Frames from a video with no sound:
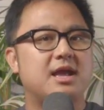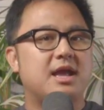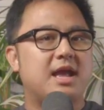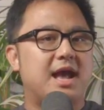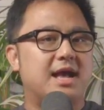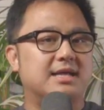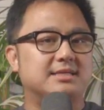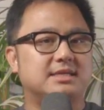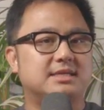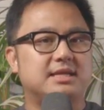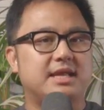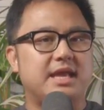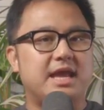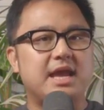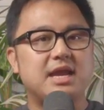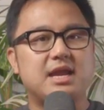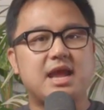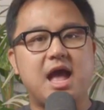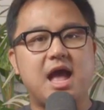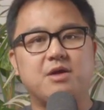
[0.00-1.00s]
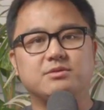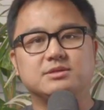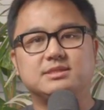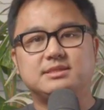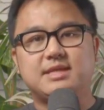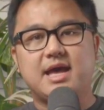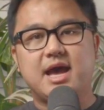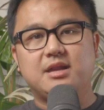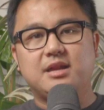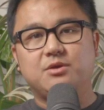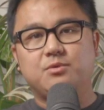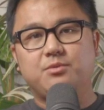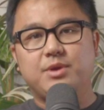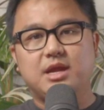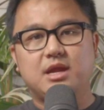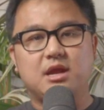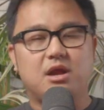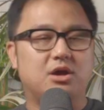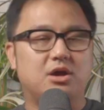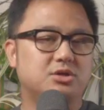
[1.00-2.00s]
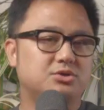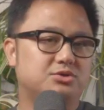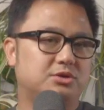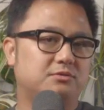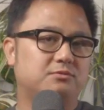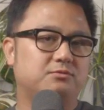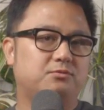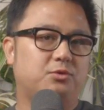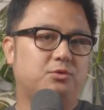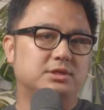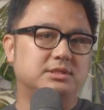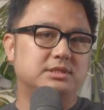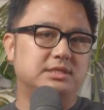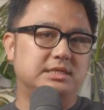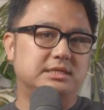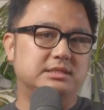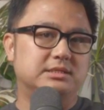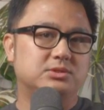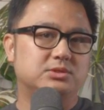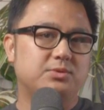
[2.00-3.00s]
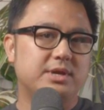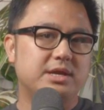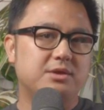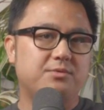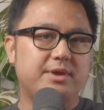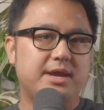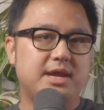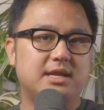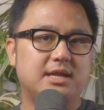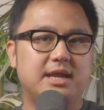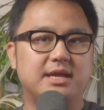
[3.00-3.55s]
has an 8 ounce static weight, 114 swing weight,